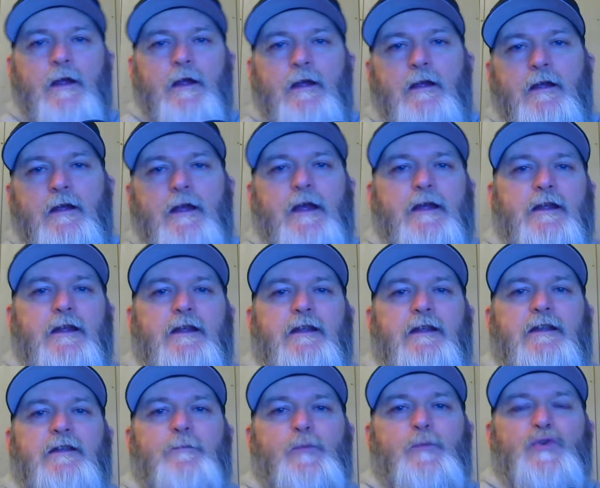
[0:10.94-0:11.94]

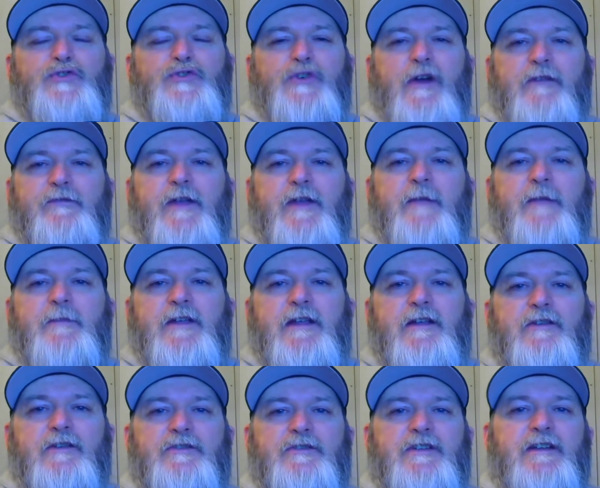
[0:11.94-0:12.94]
Hey, Bushcraft family
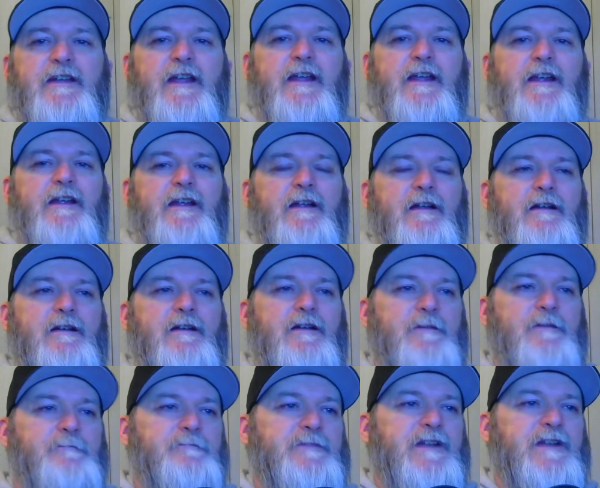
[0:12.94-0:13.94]
here today.
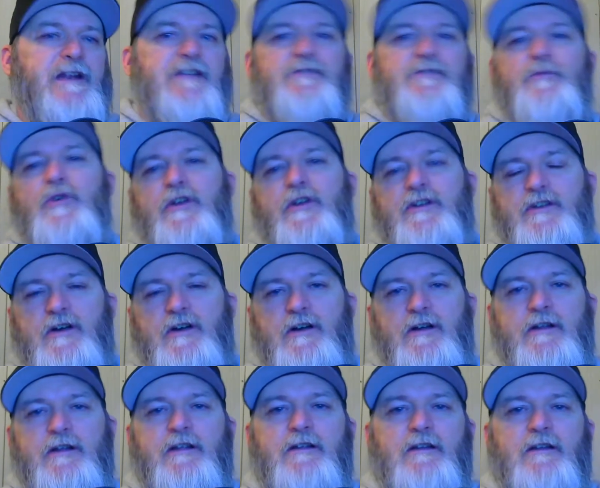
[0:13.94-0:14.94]
Today's morning talk.
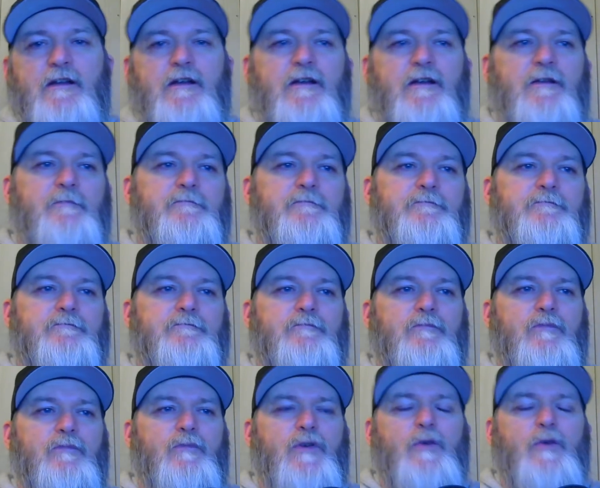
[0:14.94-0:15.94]

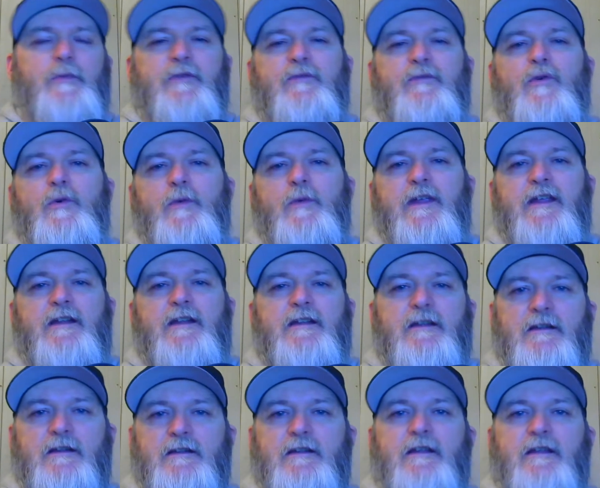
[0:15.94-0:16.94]
Well, before we get
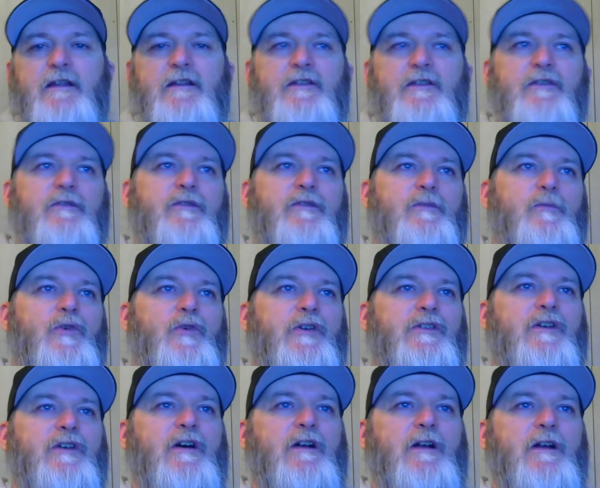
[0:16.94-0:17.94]
into the morning
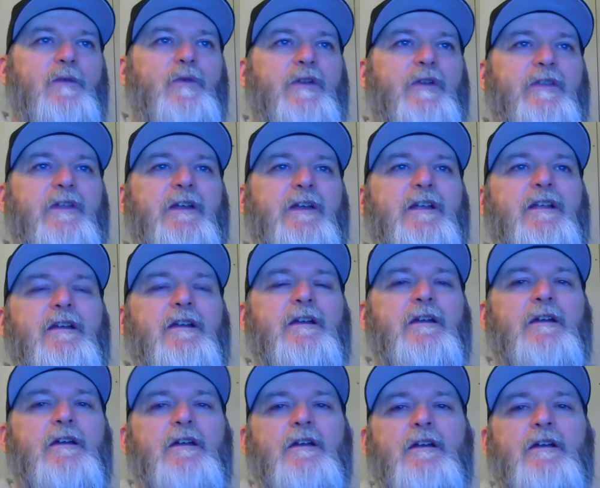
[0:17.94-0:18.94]
talk, I want to thank
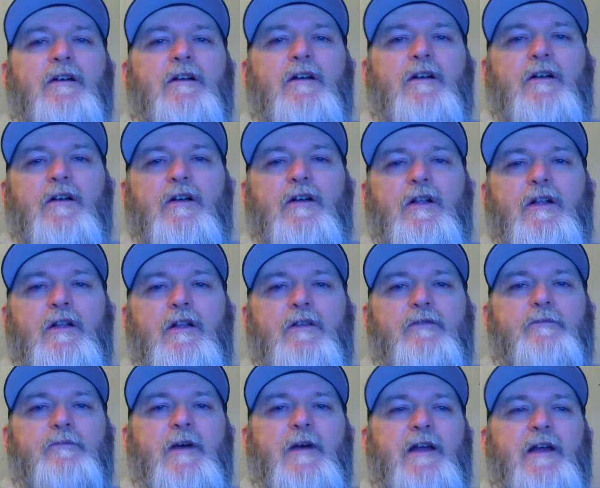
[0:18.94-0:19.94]
all of
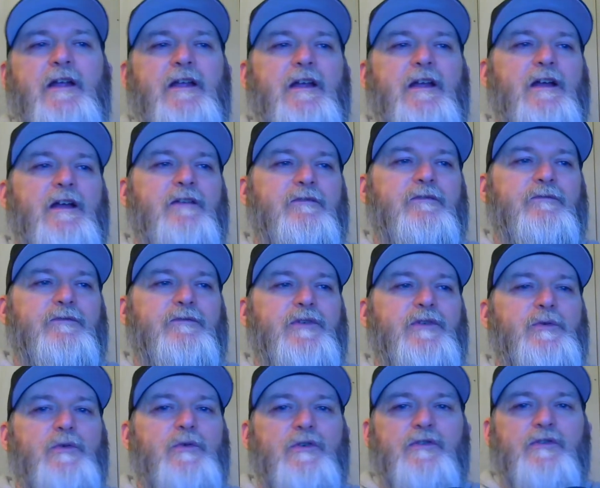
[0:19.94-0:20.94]
my
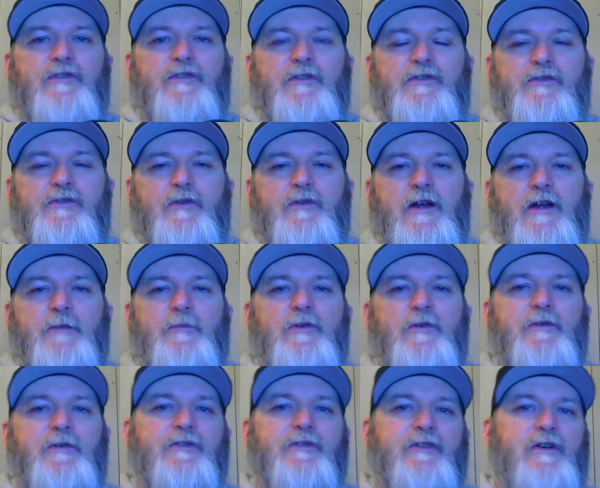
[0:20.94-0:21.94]
viewers,
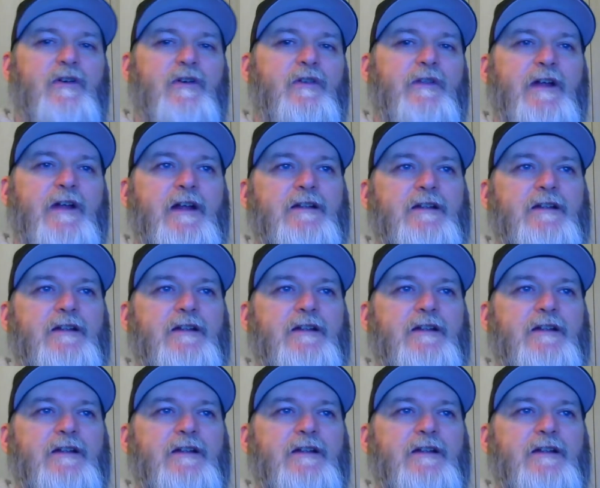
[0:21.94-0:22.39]
subscribers, and all that